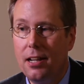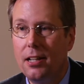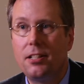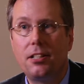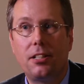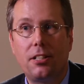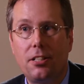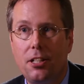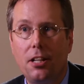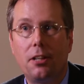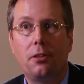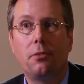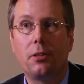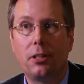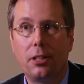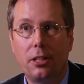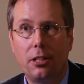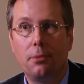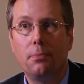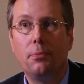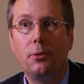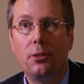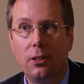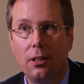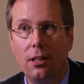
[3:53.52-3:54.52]
just generally
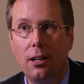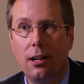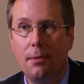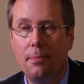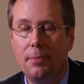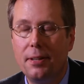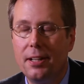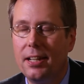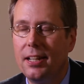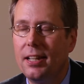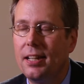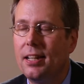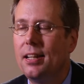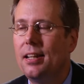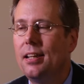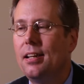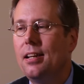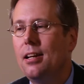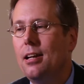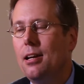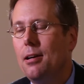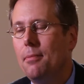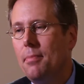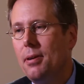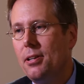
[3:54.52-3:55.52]
communal harmony,
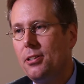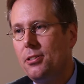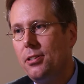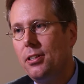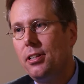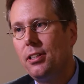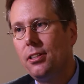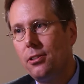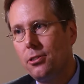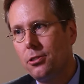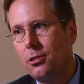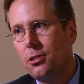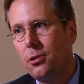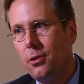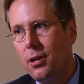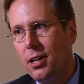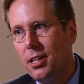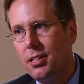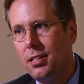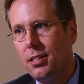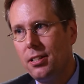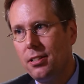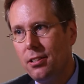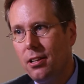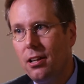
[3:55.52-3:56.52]
by treating those
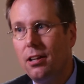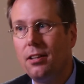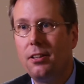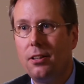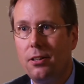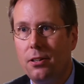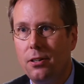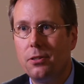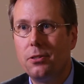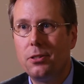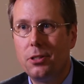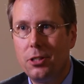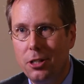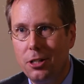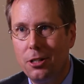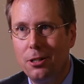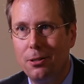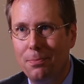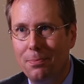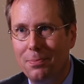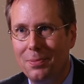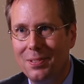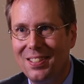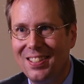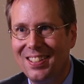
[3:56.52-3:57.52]
questions on their own
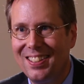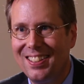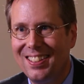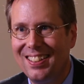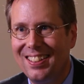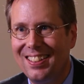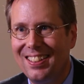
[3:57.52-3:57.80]
terms,